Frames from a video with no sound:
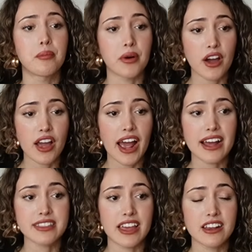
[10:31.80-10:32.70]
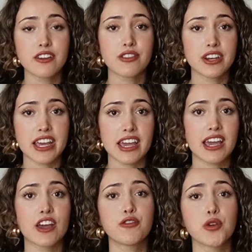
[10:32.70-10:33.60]
But at the end of the
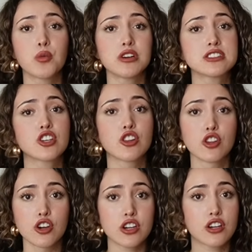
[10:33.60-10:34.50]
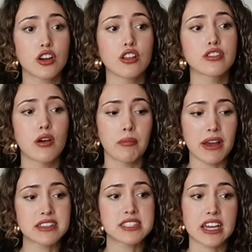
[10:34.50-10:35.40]
day, if you want to look the
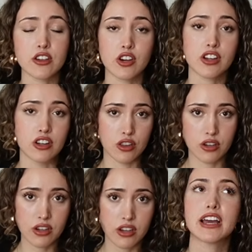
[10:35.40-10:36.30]
best that you're gonna look,